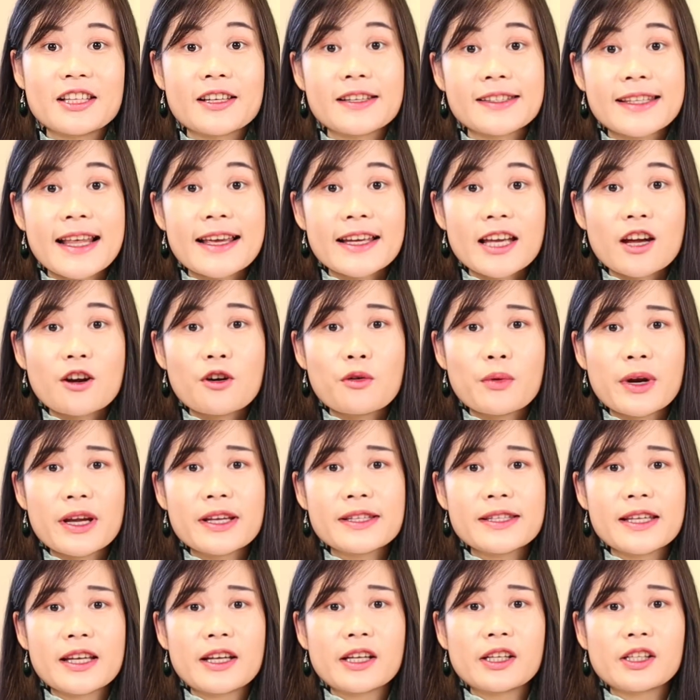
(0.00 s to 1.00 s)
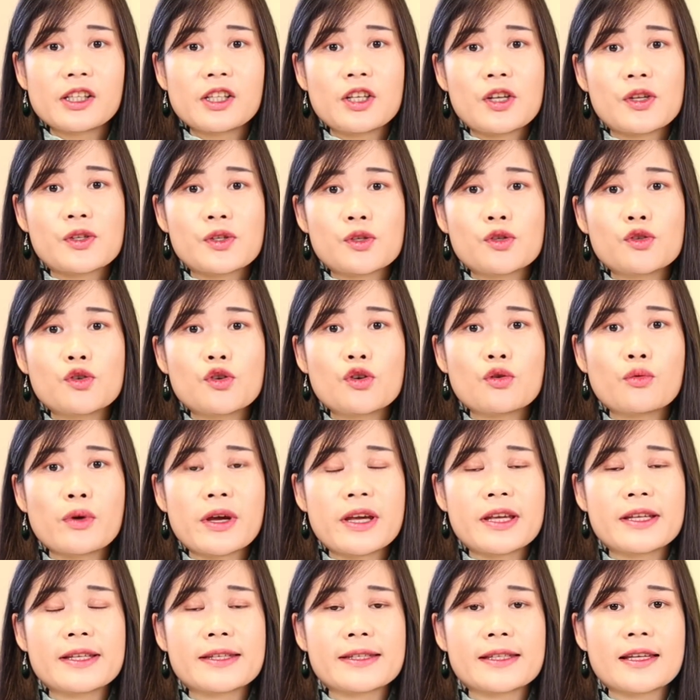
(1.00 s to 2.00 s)
The second reason is to do
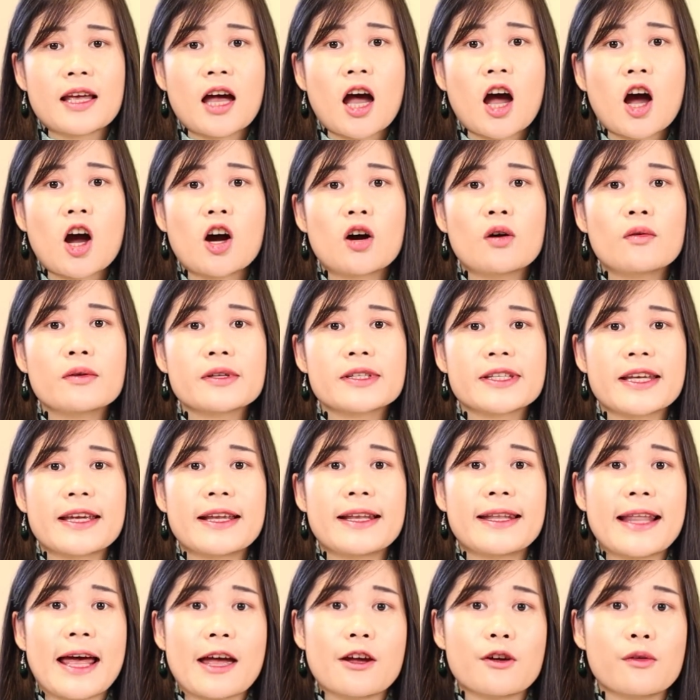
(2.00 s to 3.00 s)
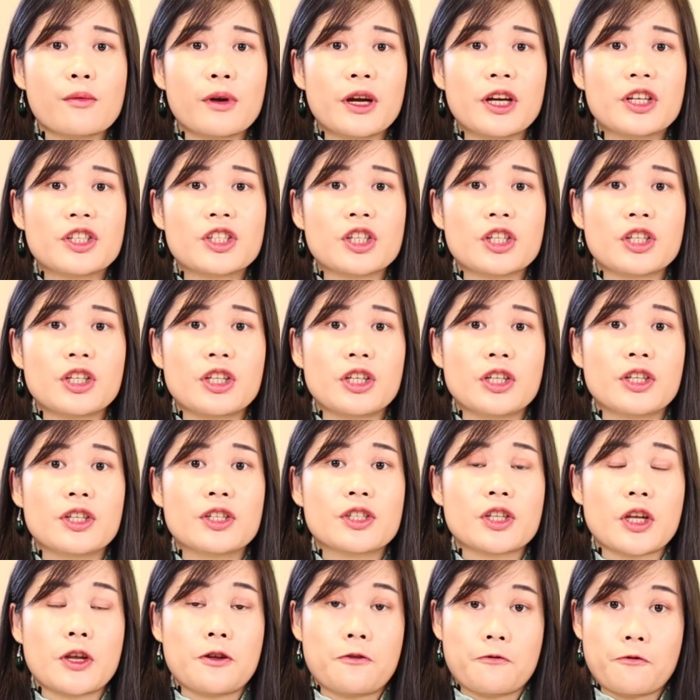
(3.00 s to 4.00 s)
with how the language
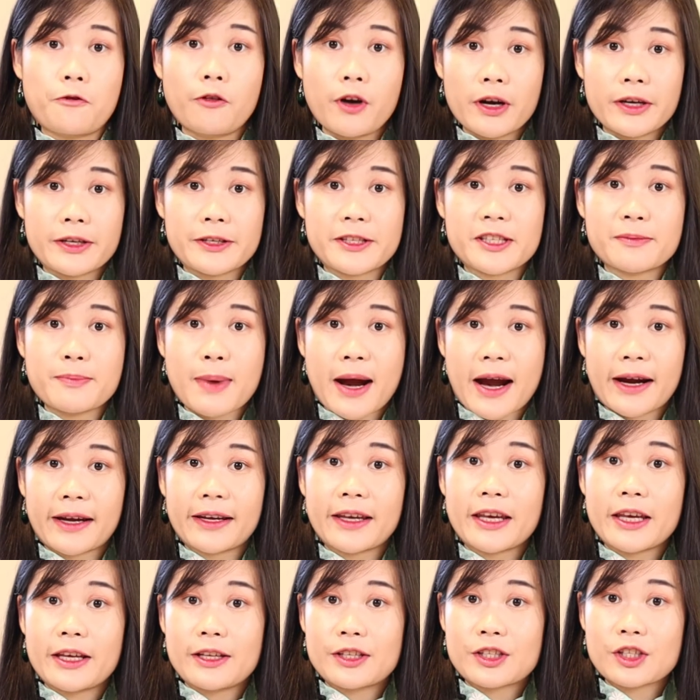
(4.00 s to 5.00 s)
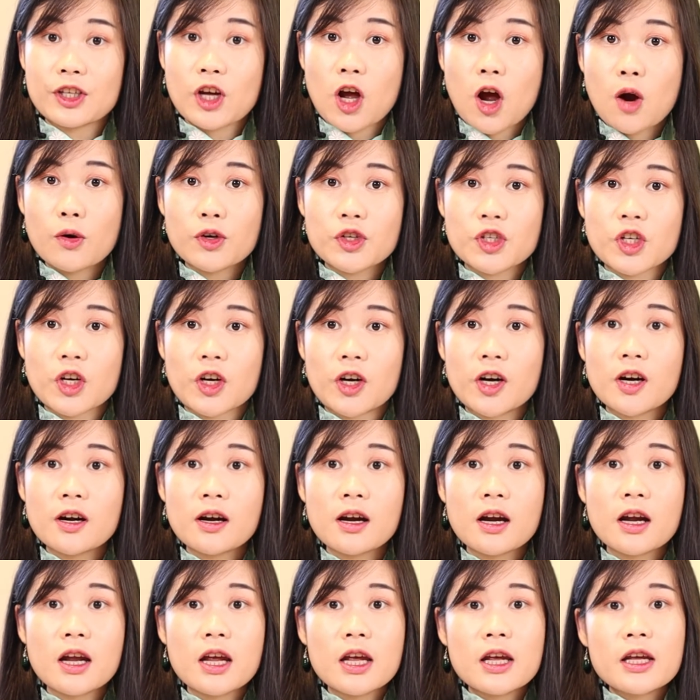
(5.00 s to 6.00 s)
is influenced by its culture.